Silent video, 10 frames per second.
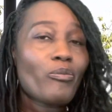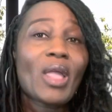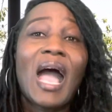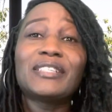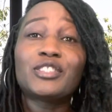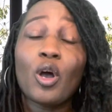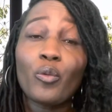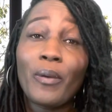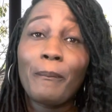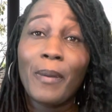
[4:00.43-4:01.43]
I don't
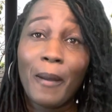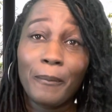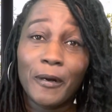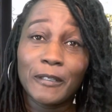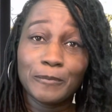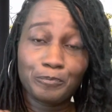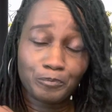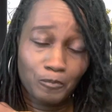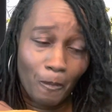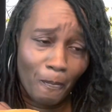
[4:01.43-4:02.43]
remember,
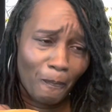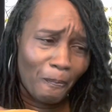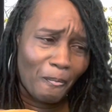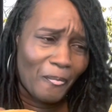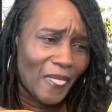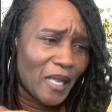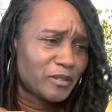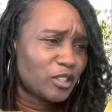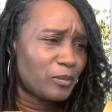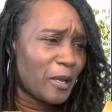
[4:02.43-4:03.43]

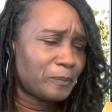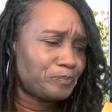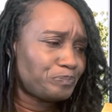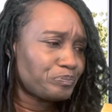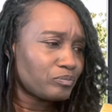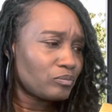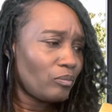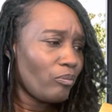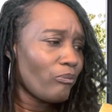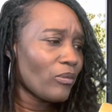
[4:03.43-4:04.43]
excuse me,
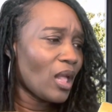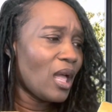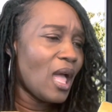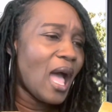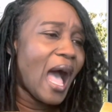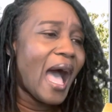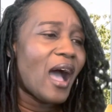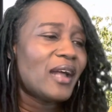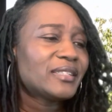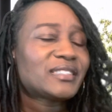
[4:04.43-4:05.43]
I
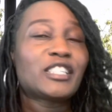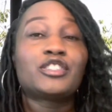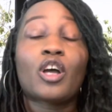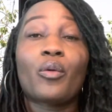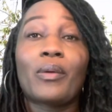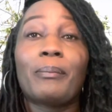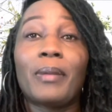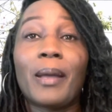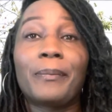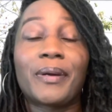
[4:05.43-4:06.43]
honestly don't
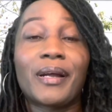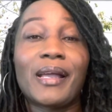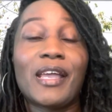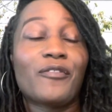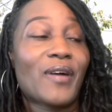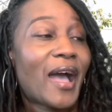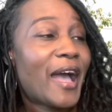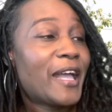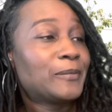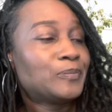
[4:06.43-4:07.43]
remember if I,